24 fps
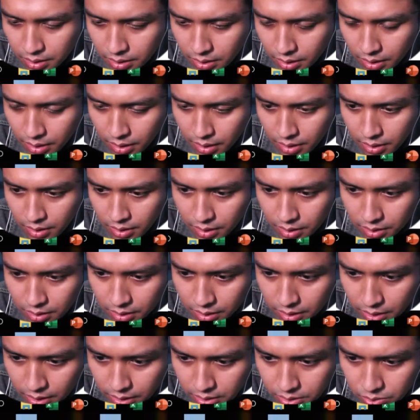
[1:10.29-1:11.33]
And the
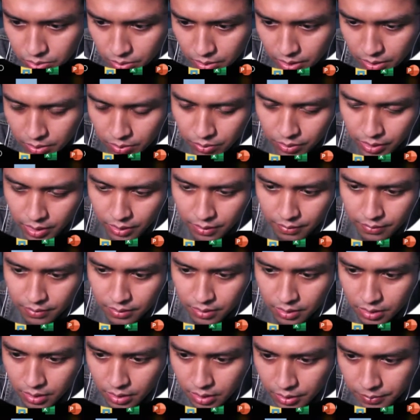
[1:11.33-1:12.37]
next one, we have
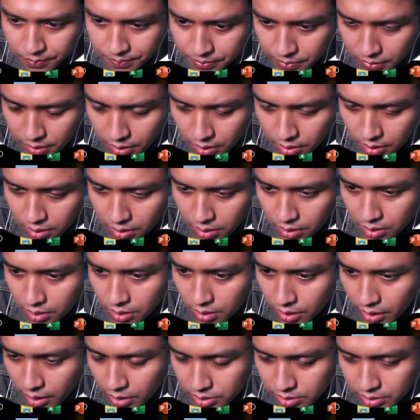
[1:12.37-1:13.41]
the
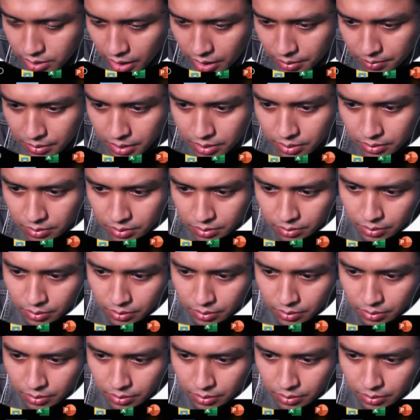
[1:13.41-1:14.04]
assignment.